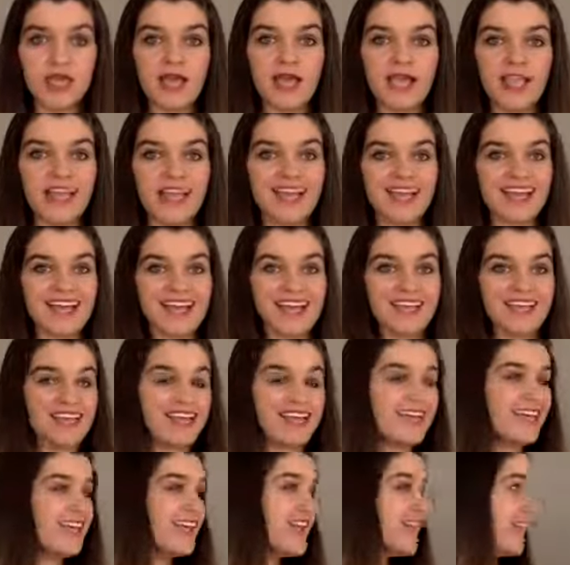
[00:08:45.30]
and
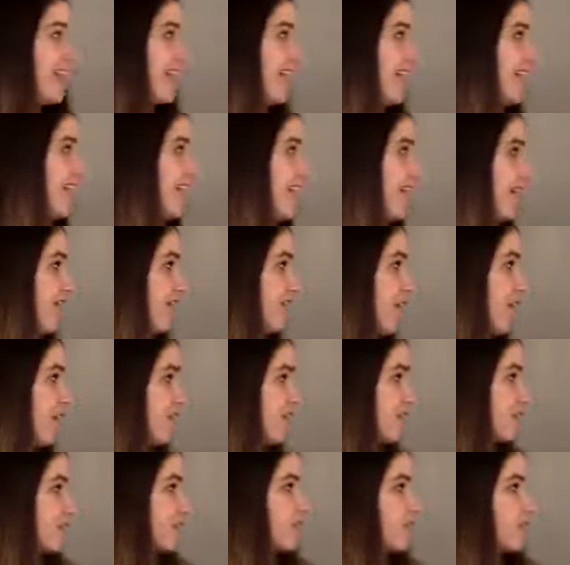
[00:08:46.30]
a lot
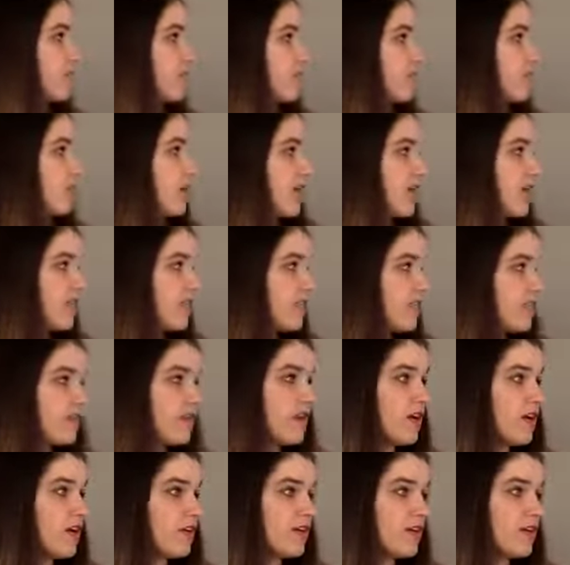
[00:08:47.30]
of people,
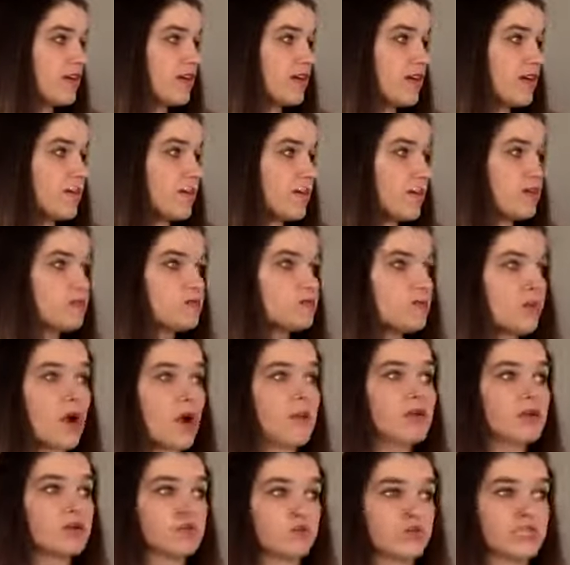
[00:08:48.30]
the most
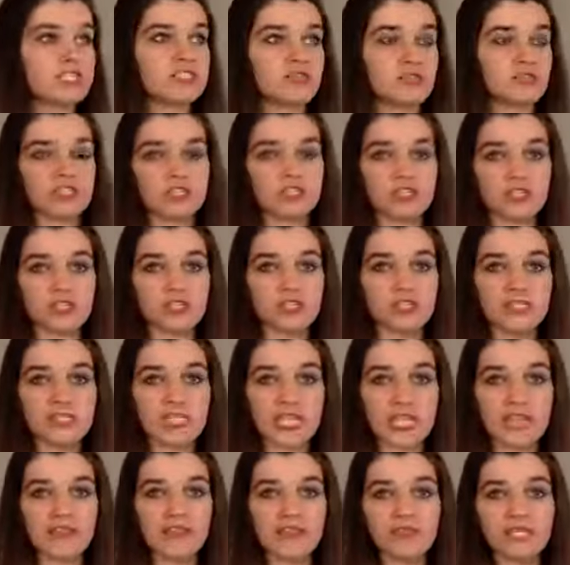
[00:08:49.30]
prominent researchers
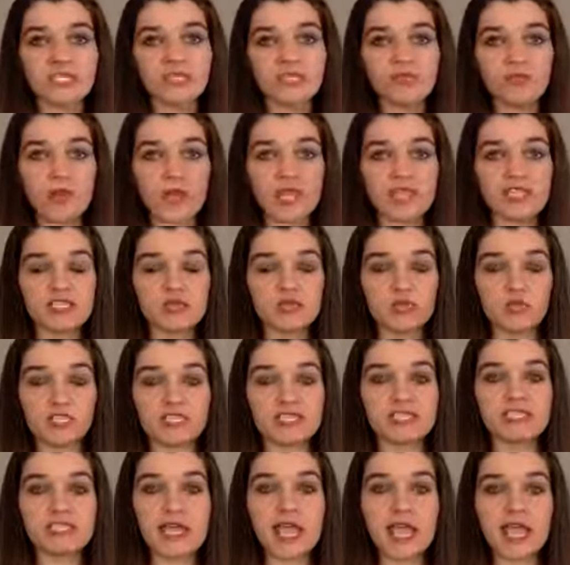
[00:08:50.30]
in this space would
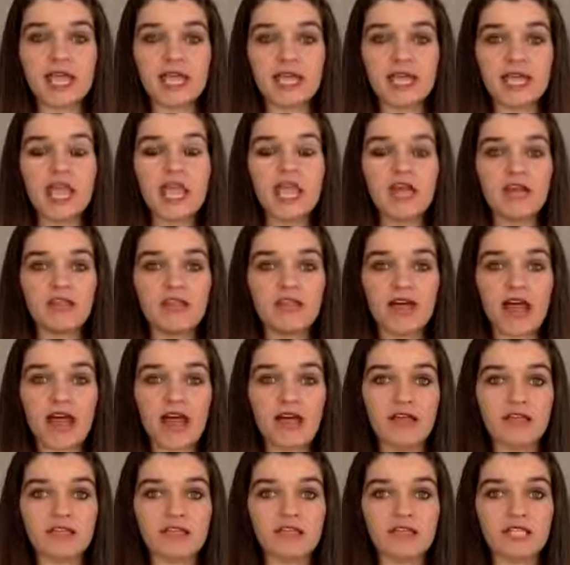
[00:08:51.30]
say
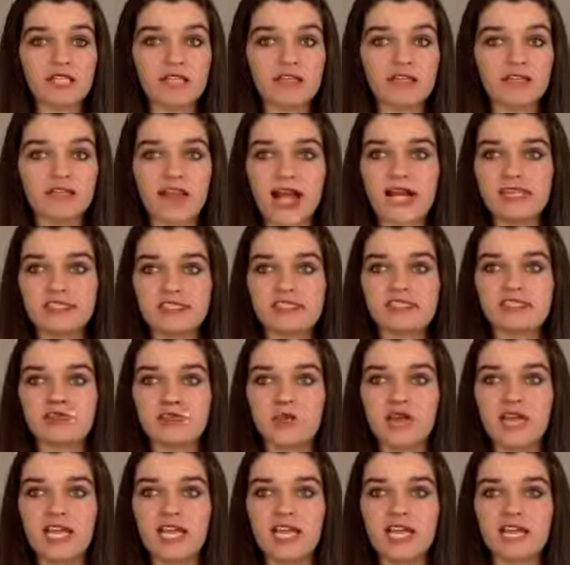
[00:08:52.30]
that the fastest
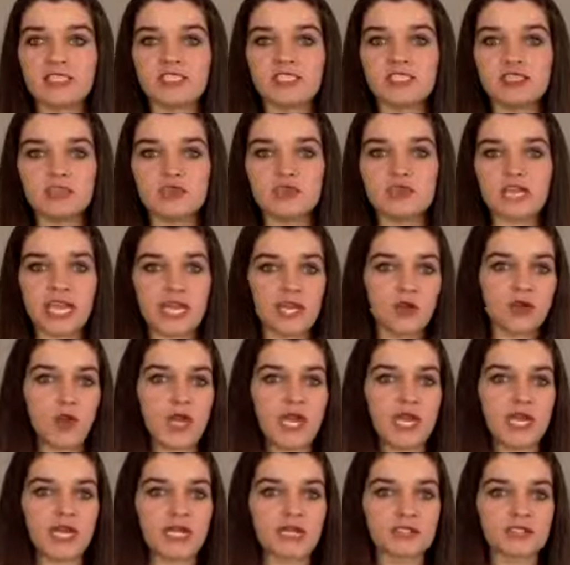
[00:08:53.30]
way to gain
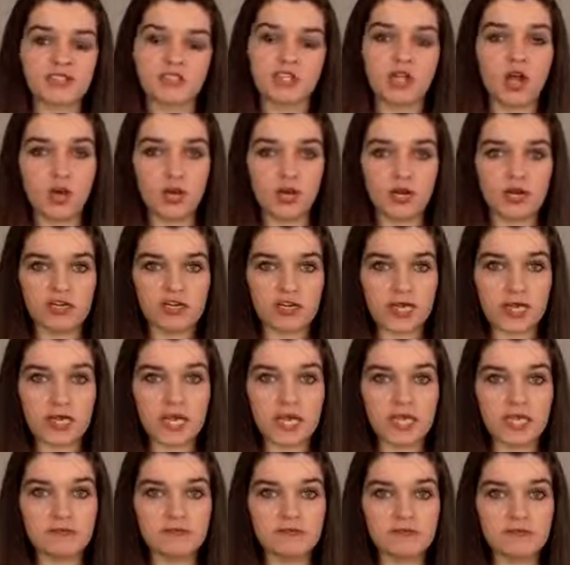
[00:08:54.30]
weight is to go on a
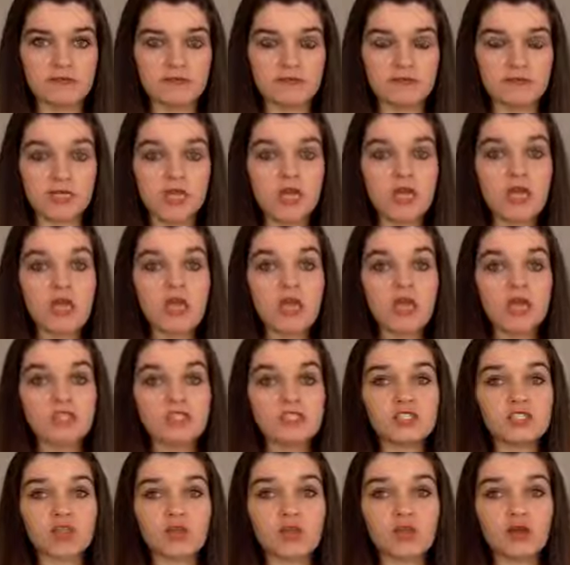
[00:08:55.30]
diet.
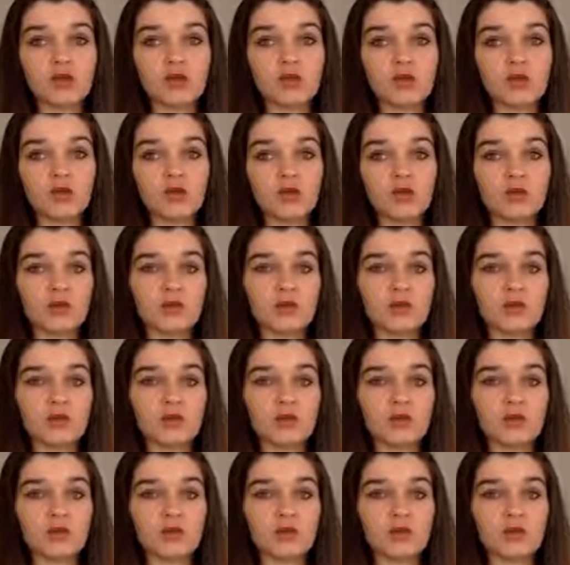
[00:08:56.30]
So we